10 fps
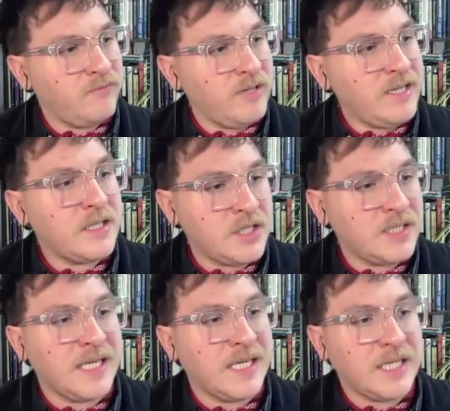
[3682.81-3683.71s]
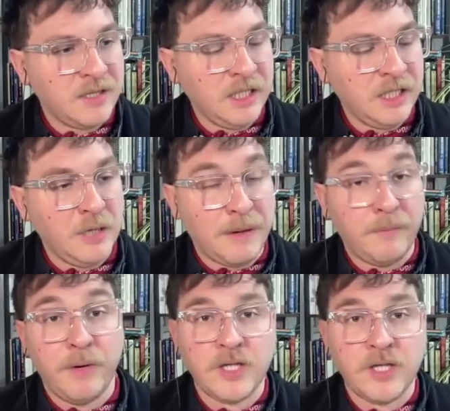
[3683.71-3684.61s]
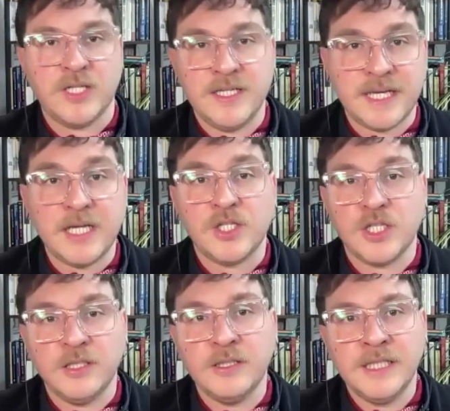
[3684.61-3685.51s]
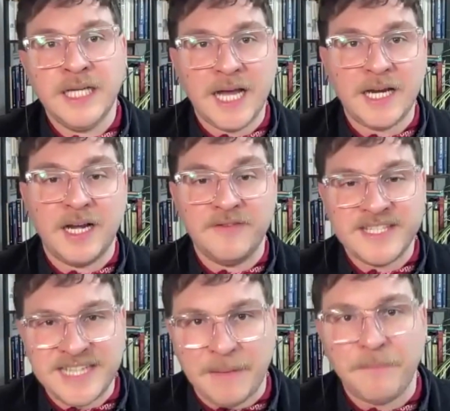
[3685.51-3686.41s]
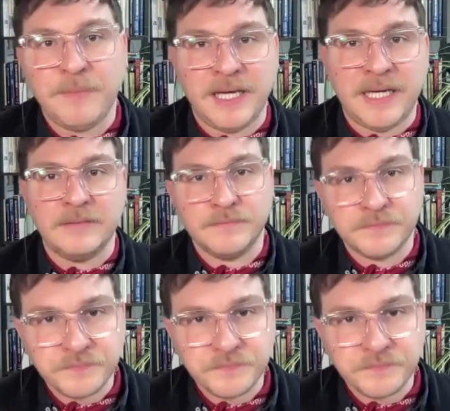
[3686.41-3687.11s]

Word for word: research is actually thinking about personalization and kind of stamping,